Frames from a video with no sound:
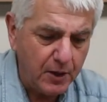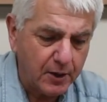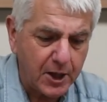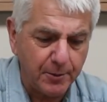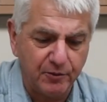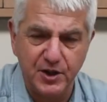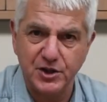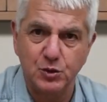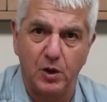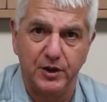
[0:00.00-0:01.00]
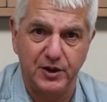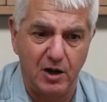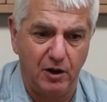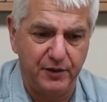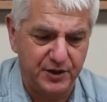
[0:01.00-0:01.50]
A couple of reasons why I don't
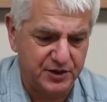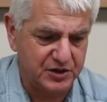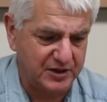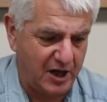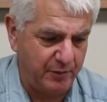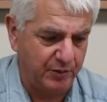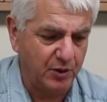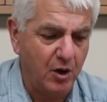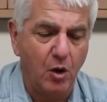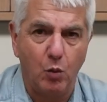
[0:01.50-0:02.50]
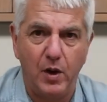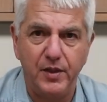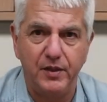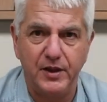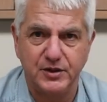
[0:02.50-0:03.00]
like these to start with. One,
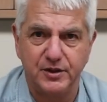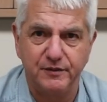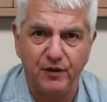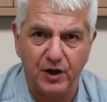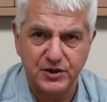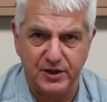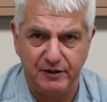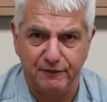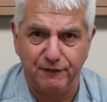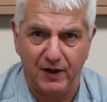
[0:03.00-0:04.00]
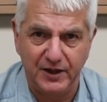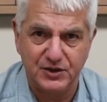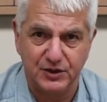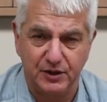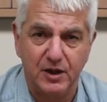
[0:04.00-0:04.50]
there's a device that
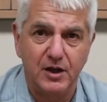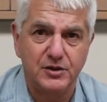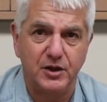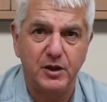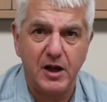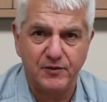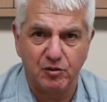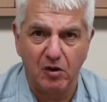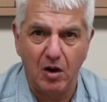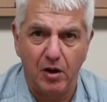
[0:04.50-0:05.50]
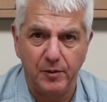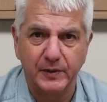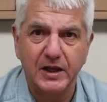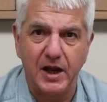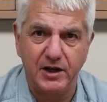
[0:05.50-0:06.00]
inflates it. So you have to rely on the
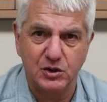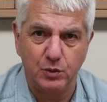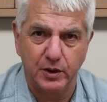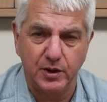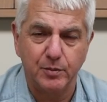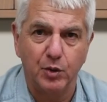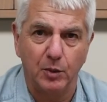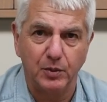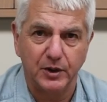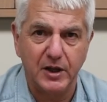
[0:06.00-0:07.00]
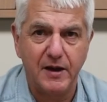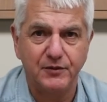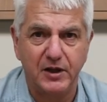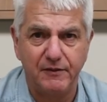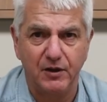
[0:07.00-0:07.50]
mechanics working properly. You have
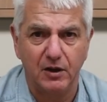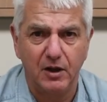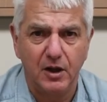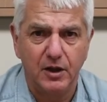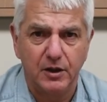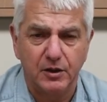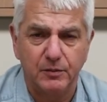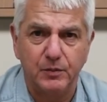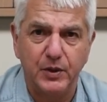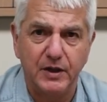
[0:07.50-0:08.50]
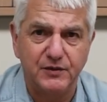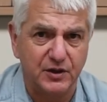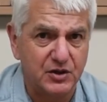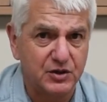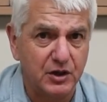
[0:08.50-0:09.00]
to have the
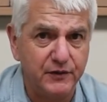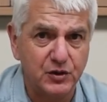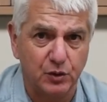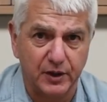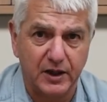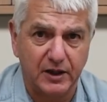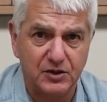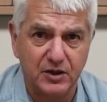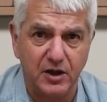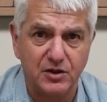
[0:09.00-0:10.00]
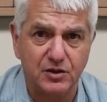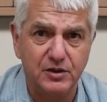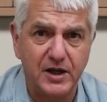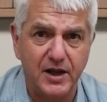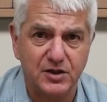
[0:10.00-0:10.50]
PFD service or the CO2
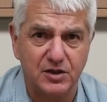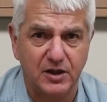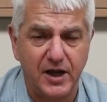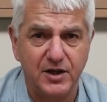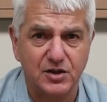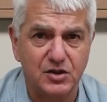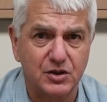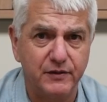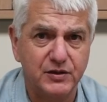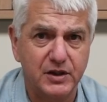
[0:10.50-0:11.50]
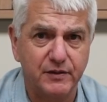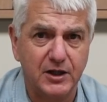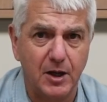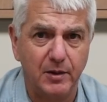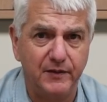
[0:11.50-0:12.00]
canister service every
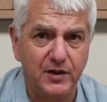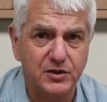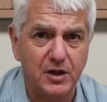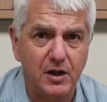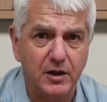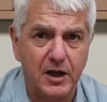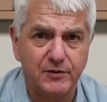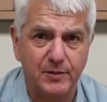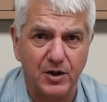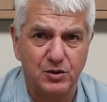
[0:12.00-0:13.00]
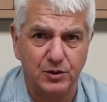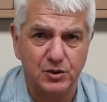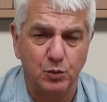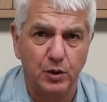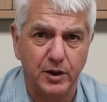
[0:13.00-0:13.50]
couple of years. You have to make sure
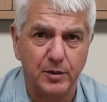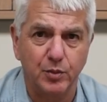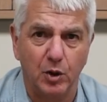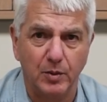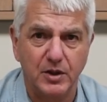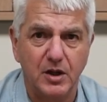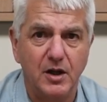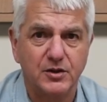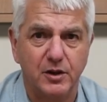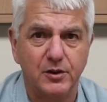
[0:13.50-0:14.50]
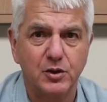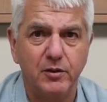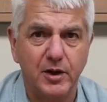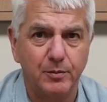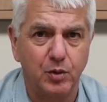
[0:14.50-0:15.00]
it's working properly. So there's
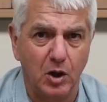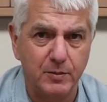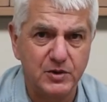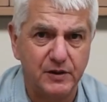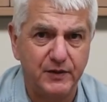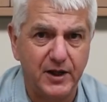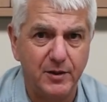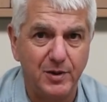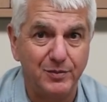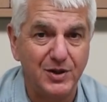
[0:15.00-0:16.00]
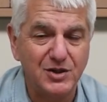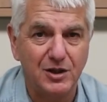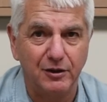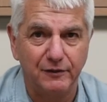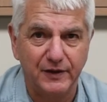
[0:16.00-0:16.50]
already a problem is if you get a bit busy
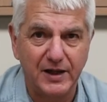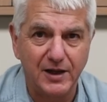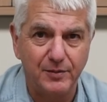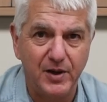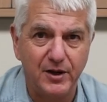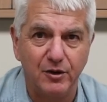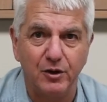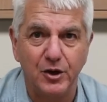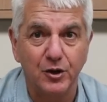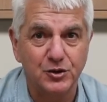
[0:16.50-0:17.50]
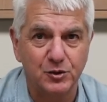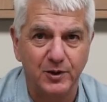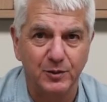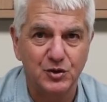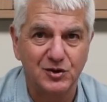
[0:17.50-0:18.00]
or you forget about it or you're not sure when
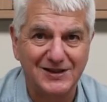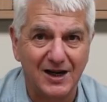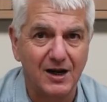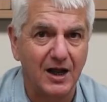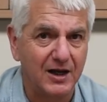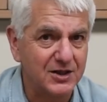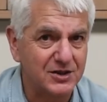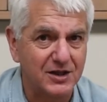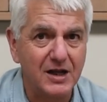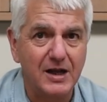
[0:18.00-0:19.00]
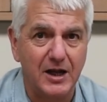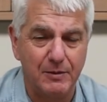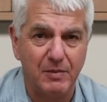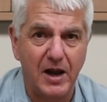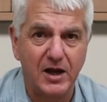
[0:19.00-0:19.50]
it was done last, it
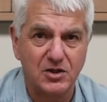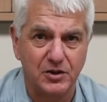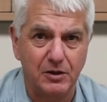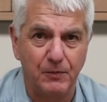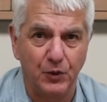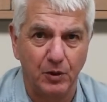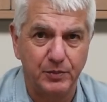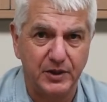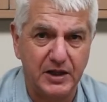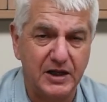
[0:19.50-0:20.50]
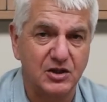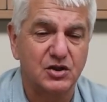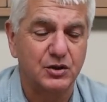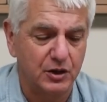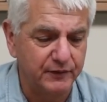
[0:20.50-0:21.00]
may actually not be in
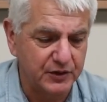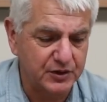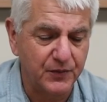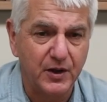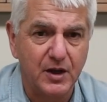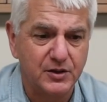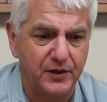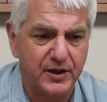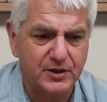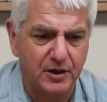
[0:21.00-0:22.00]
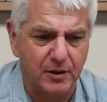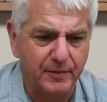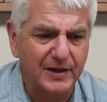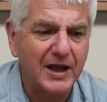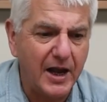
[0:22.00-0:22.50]
service. So there's a
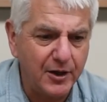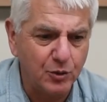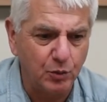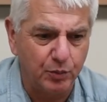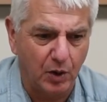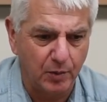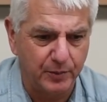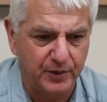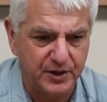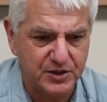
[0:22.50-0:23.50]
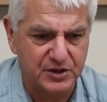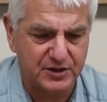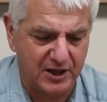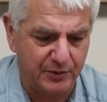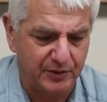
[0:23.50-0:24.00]
mechanical problem with these to
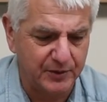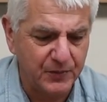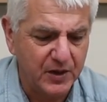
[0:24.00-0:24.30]
start with.